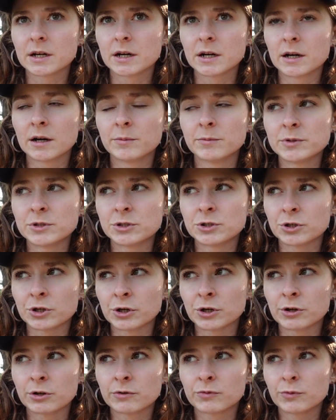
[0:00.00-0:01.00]

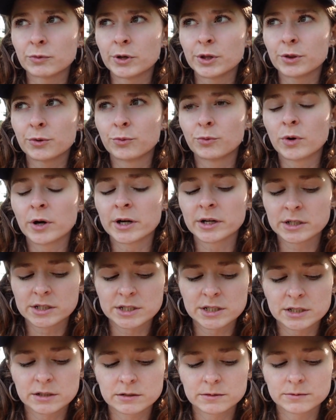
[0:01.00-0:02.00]
observe with
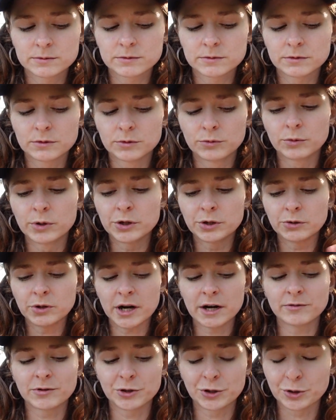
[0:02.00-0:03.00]
what do you
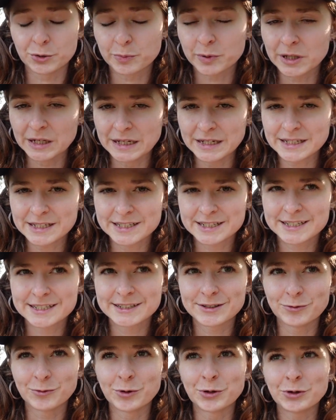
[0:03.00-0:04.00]
have on your plate,
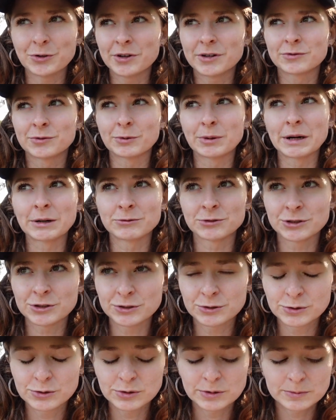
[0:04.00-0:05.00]
what do you have around
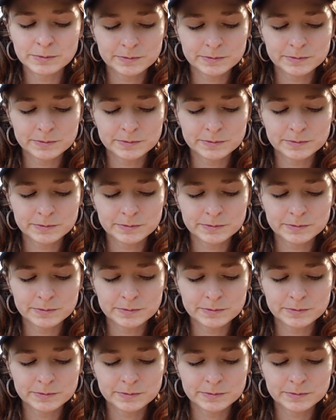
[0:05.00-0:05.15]
you,